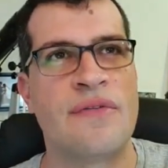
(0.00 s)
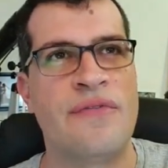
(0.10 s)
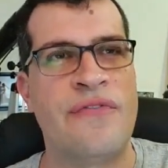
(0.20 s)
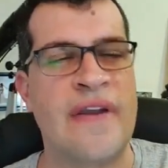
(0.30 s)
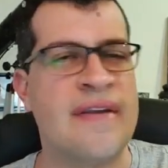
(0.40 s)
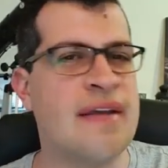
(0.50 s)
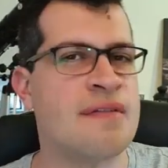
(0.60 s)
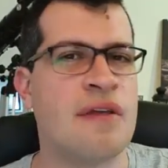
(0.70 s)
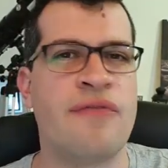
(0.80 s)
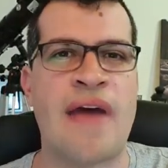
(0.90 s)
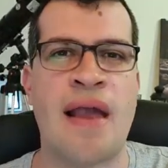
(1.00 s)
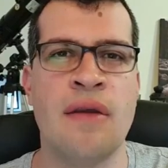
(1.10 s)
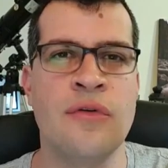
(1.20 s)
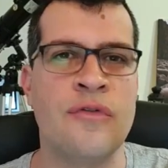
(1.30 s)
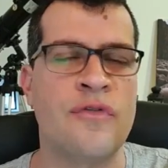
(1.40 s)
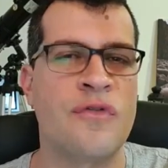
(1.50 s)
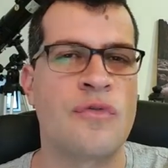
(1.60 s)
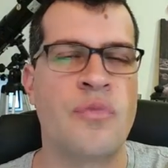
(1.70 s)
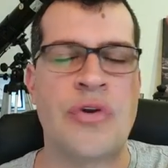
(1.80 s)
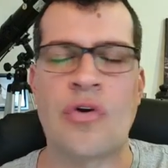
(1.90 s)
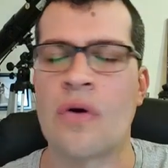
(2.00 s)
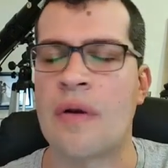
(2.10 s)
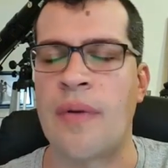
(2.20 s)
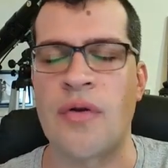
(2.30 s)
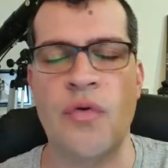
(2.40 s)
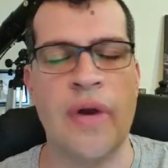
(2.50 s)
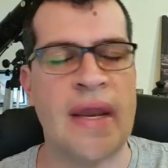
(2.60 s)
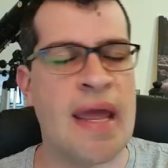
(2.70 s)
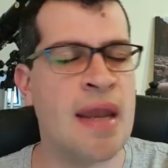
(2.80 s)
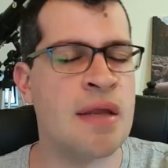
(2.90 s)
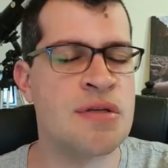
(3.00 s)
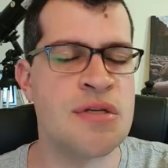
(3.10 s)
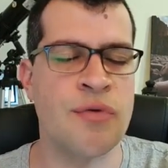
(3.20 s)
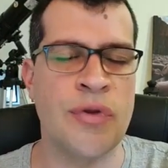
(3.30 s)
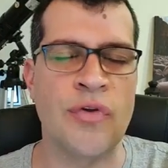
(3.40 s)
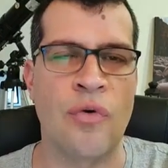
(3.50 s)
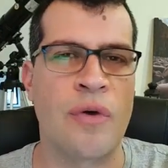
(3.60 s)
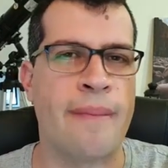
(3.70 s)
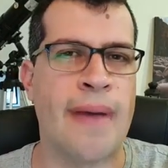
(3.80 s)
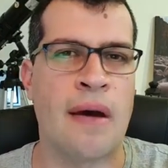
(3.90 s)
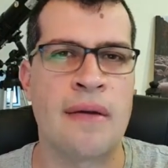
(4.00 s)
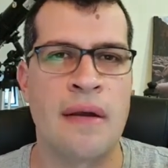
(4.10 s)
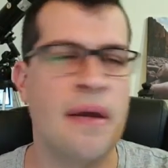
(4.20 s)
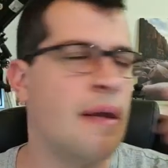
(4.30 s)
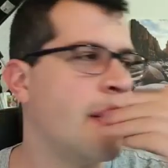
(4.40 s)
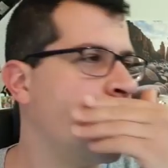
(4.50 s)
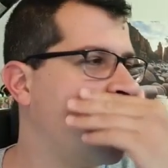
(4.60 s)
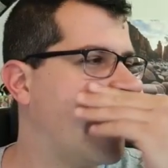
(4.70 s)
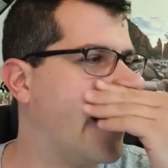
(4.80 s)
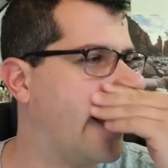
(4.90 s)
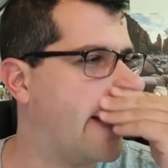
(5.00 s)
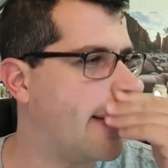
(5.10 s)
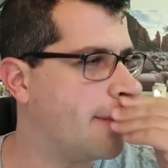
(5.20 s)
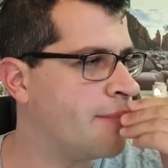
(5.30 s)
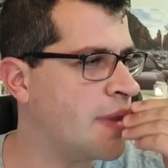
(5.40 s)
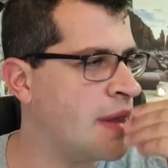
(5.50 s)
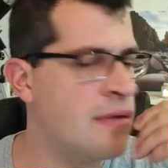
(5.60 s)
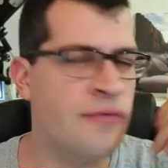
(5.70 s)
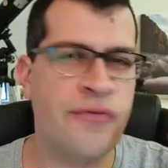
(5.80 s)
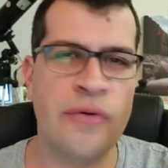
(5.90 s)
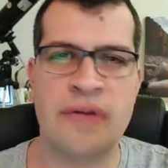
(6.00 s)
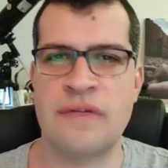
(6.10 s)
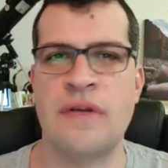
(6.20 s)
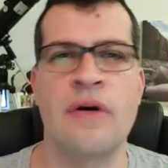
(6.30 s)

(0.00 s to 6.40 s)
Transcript: fantastic values, we talk about great energy, we talk about influencing